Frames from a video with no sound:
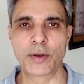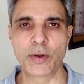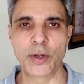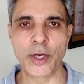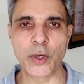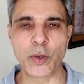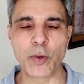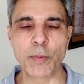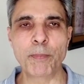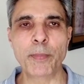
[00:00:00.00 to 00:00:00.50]

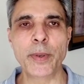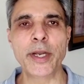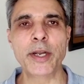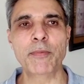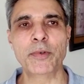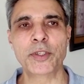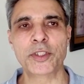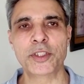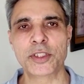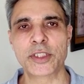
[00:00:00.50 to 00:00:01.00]

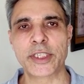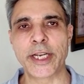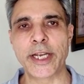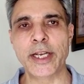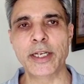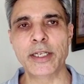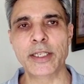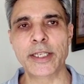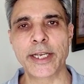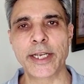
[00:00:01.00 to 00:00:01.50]
equipment which is
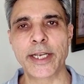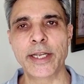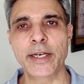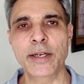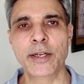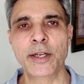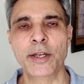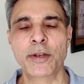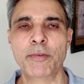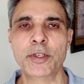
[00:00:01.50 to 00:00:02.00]
held
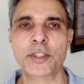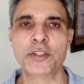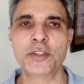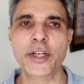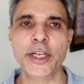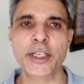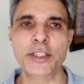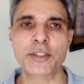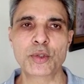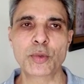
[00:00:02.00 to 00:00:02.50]
there, which
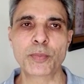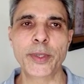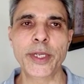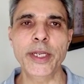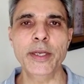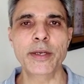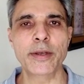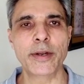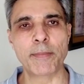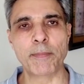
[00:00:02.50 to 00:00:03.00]
needs to
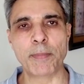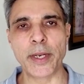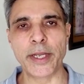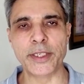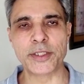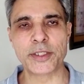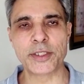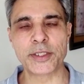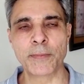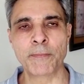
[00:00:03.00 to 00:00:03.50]
be
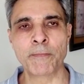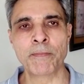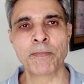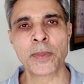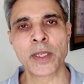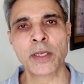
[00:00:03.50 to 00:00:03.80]
replaced.